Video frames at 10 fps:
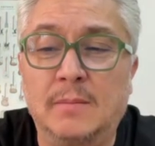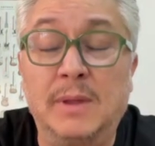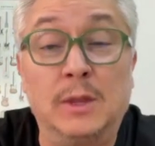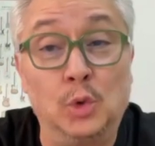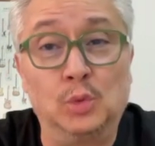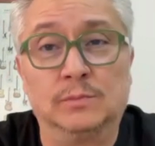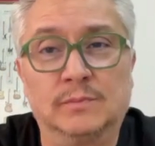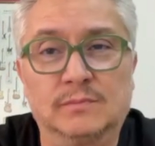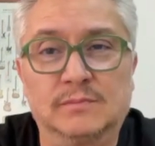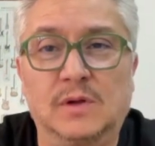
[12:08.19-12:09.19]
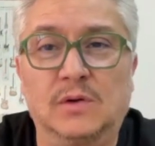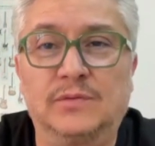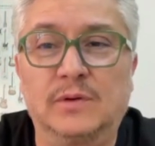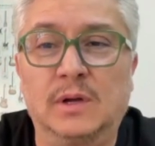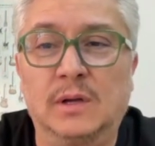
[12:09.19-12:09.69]
menu
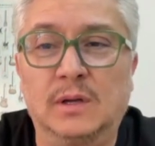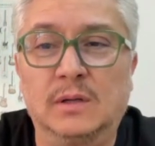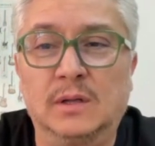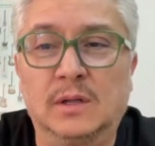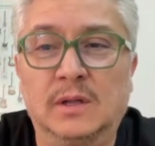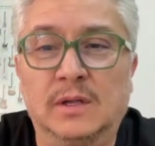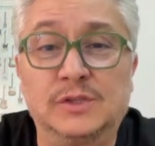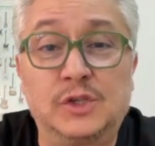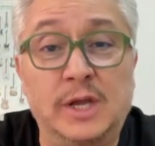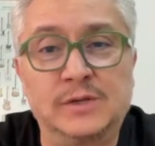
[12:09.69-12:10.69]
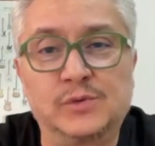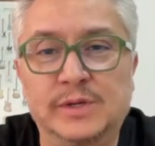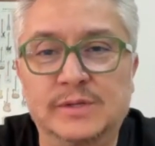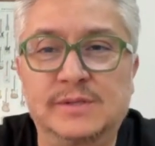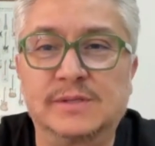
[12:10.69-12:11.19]
of
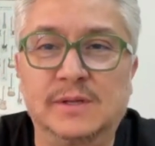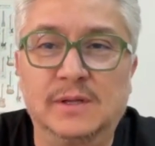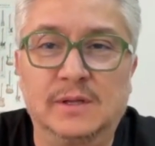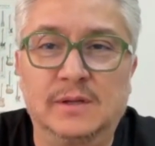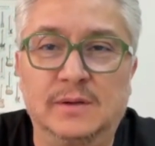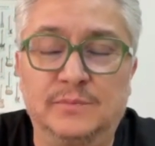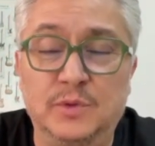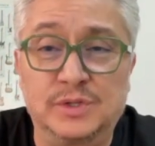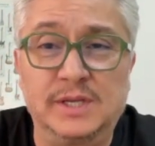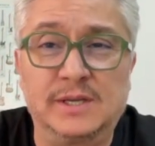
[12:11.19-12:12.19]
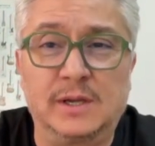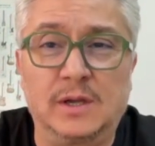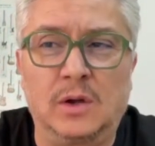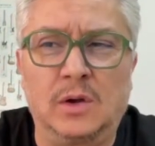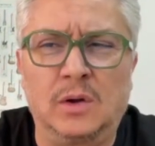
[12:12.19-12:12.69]
genres of music,
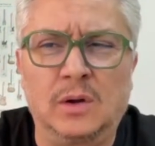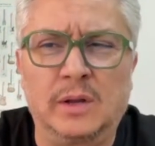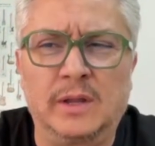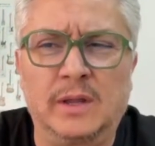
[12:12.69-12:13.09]
or